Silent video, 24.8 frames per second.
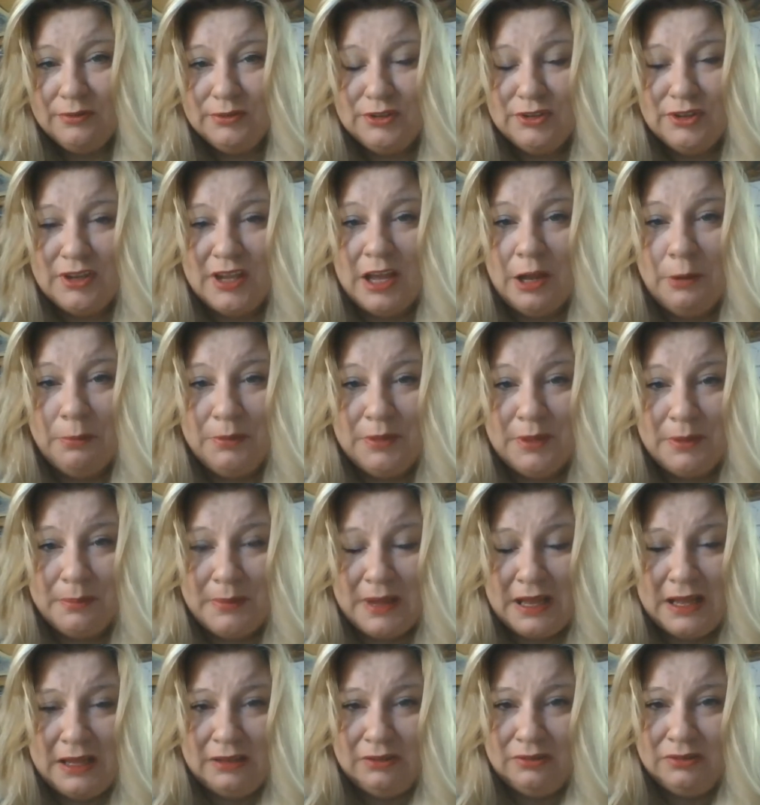to help them
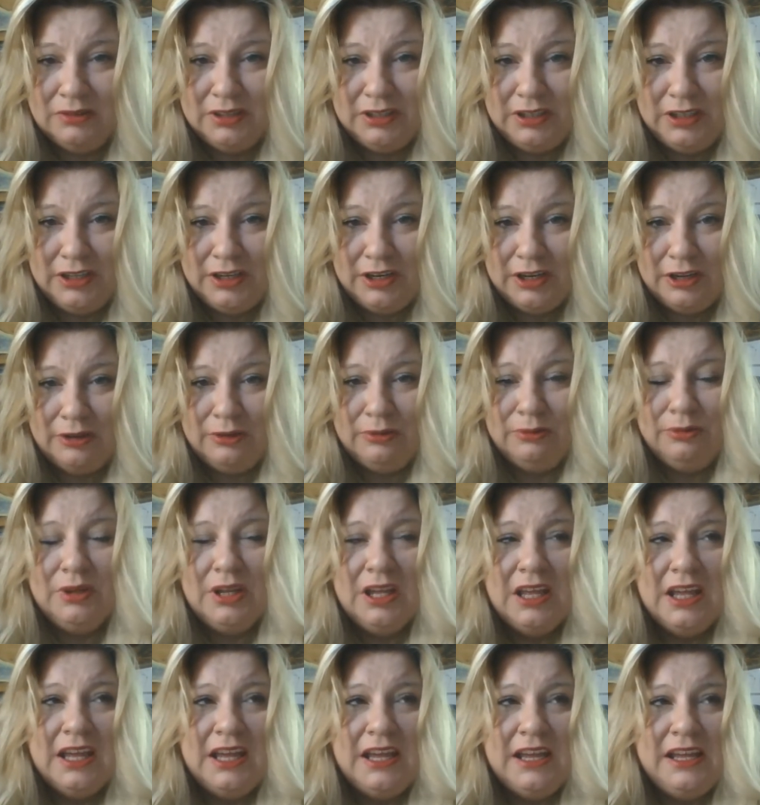out,
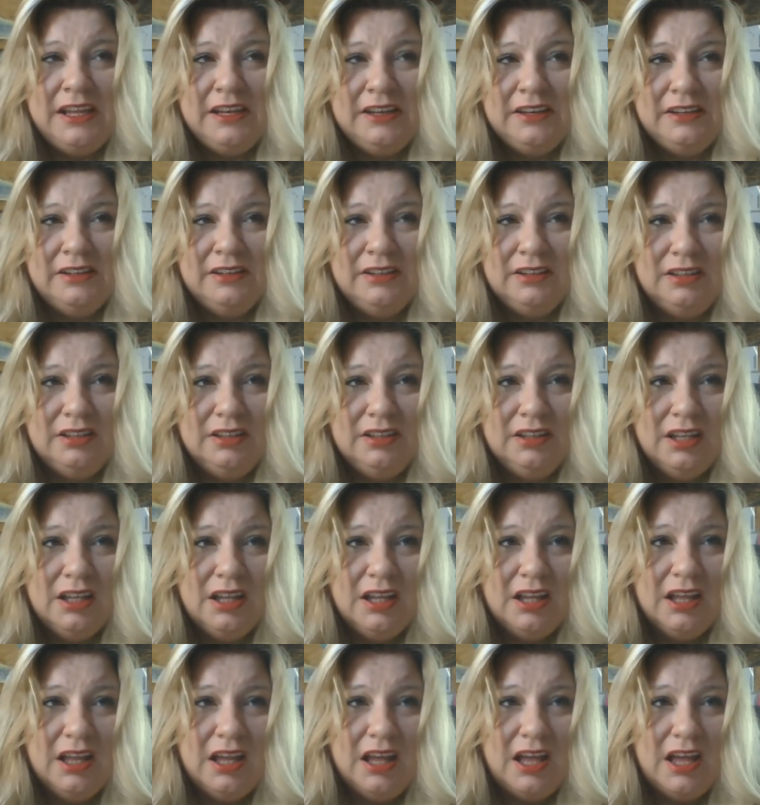and
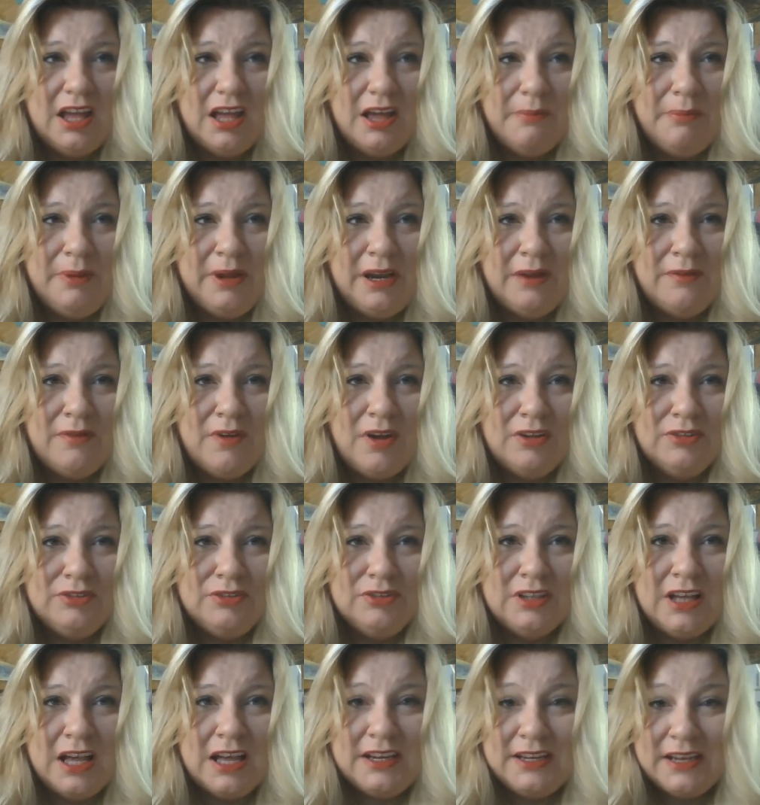but I've also
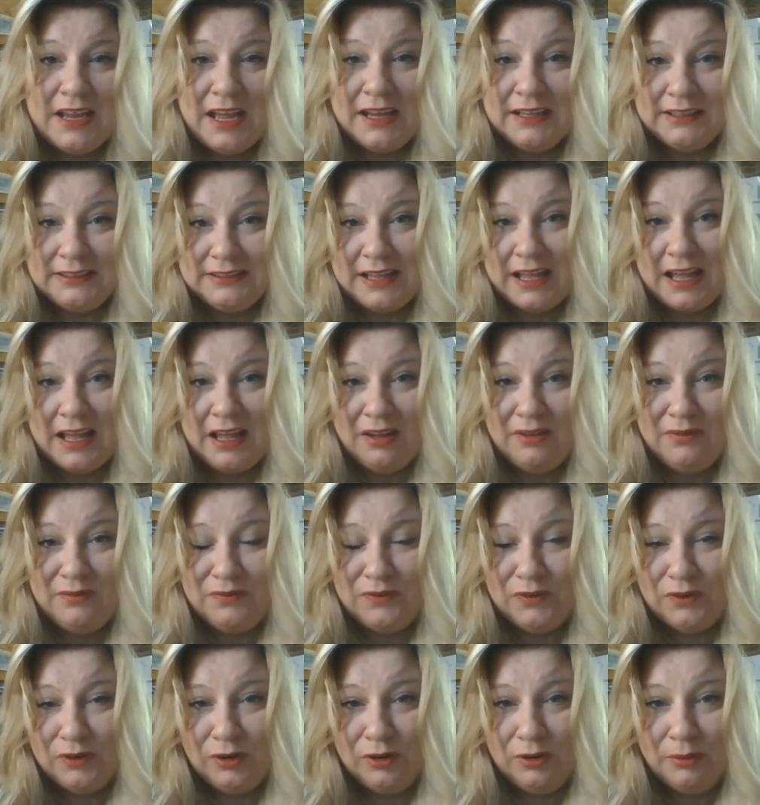got knocked down
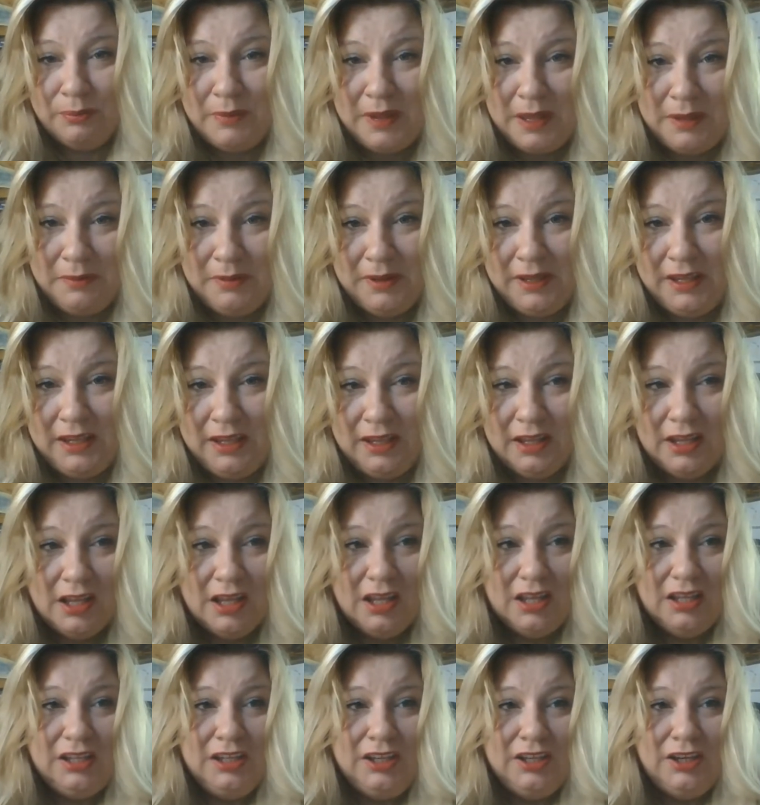for maybe,
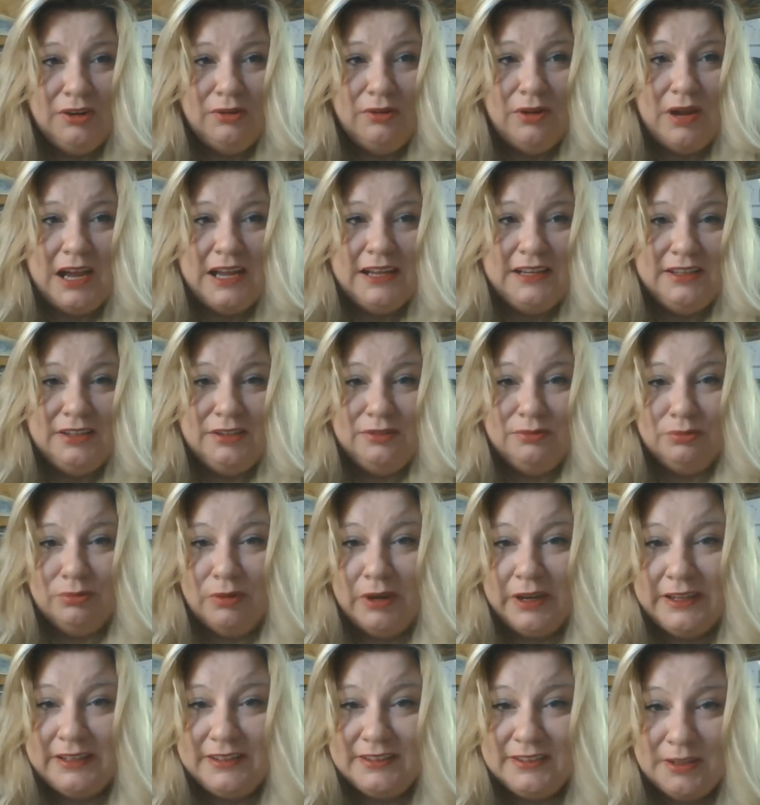I didn't
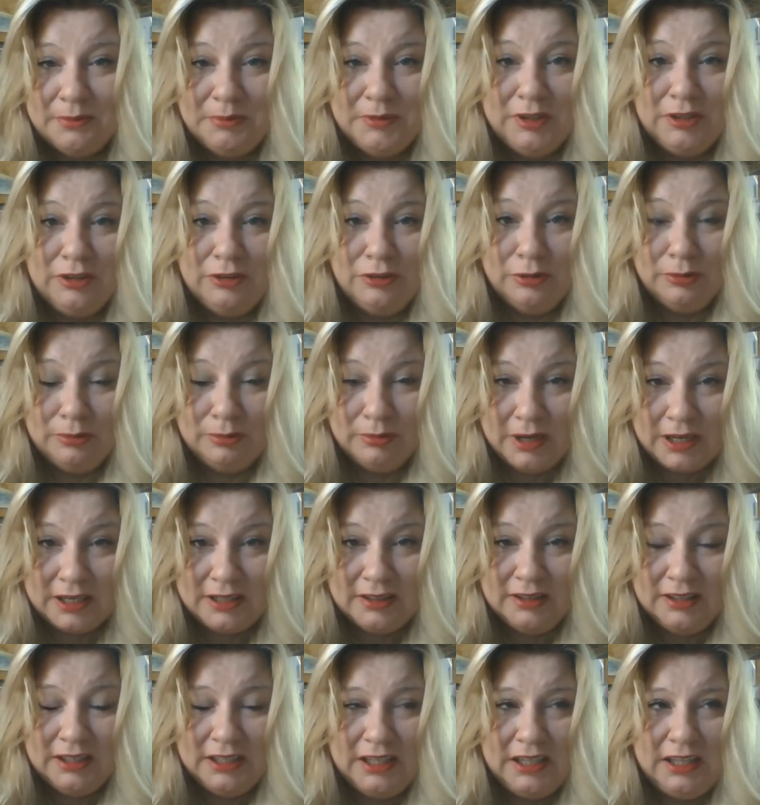write something
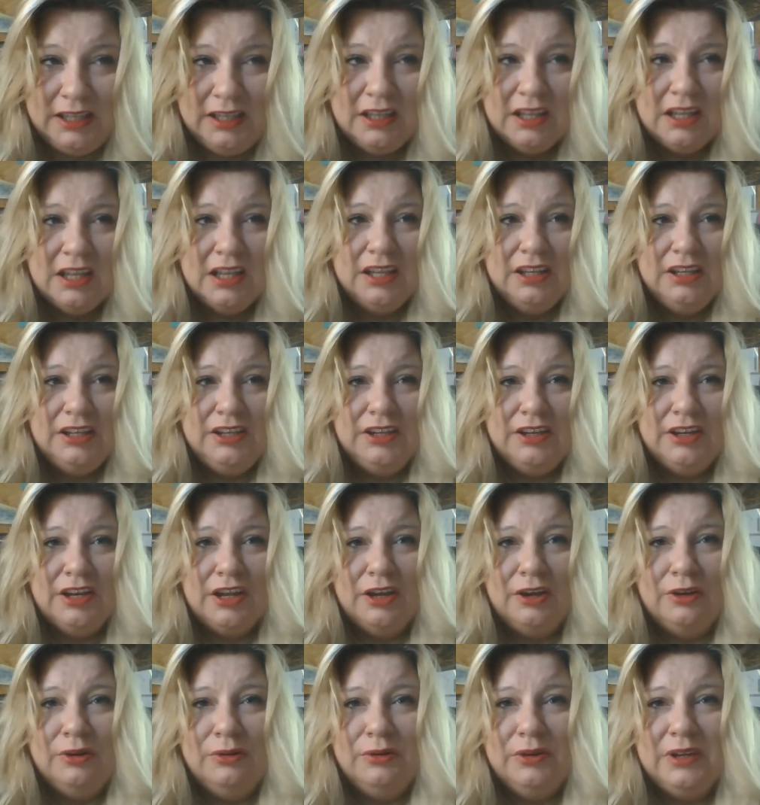correctly,
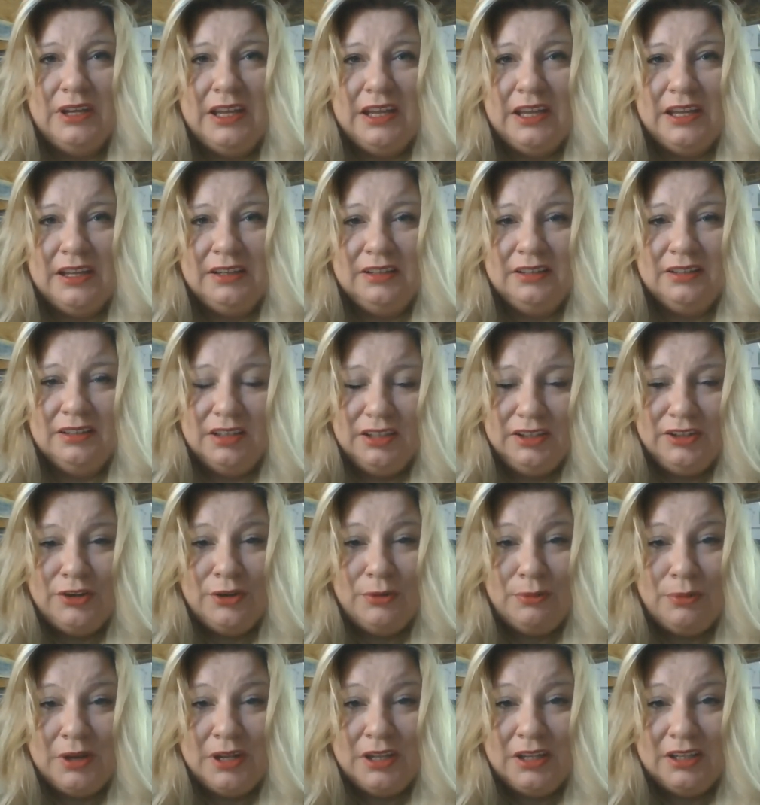and you know
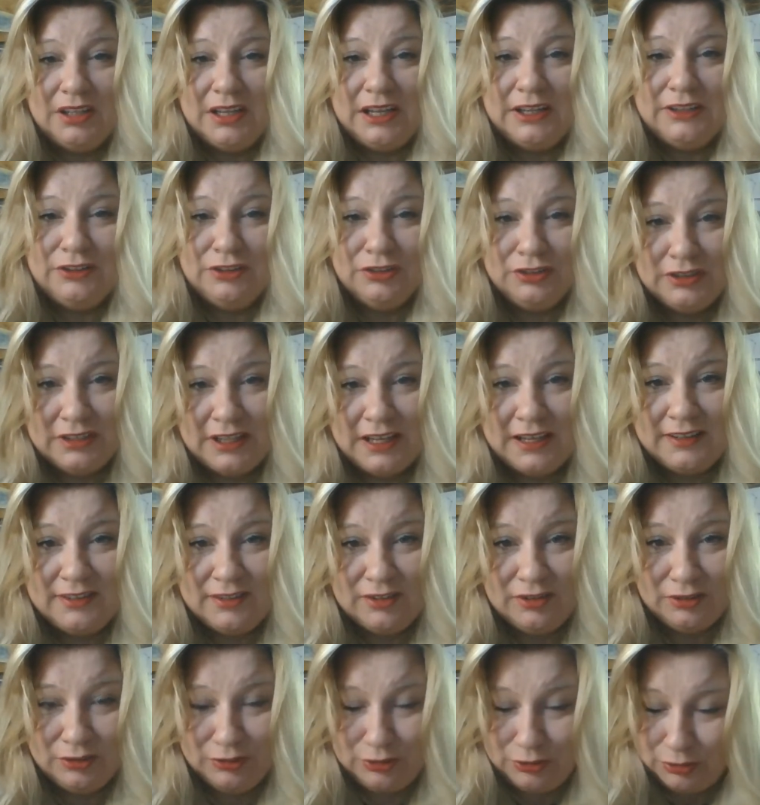what? I took that as
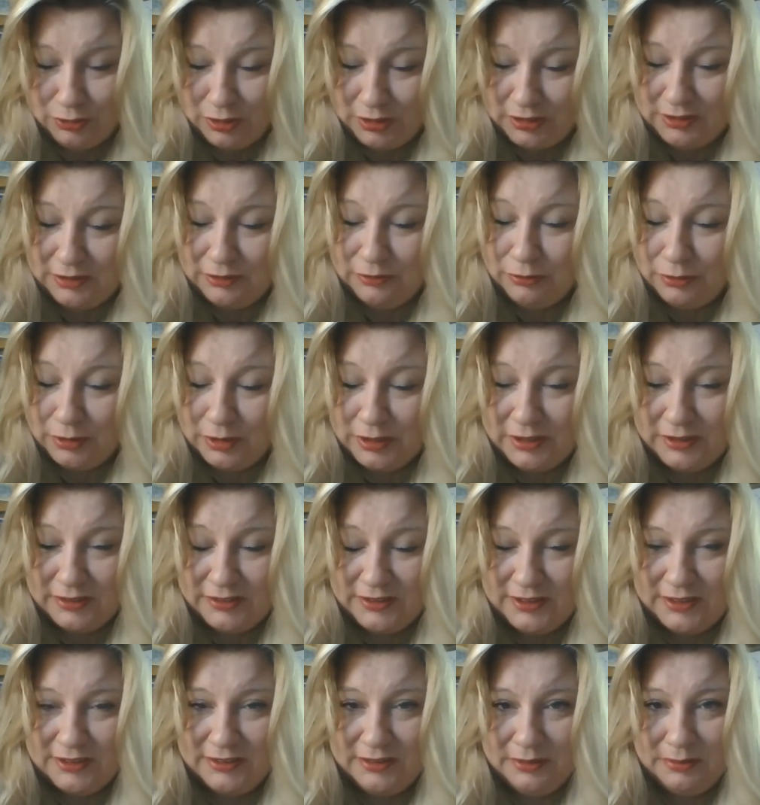constructive
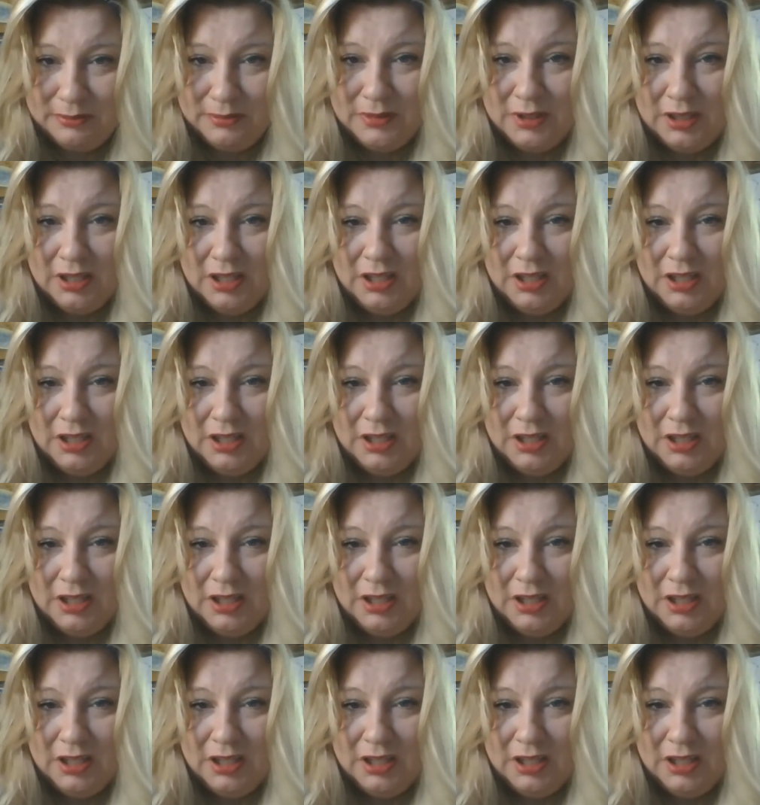criticism.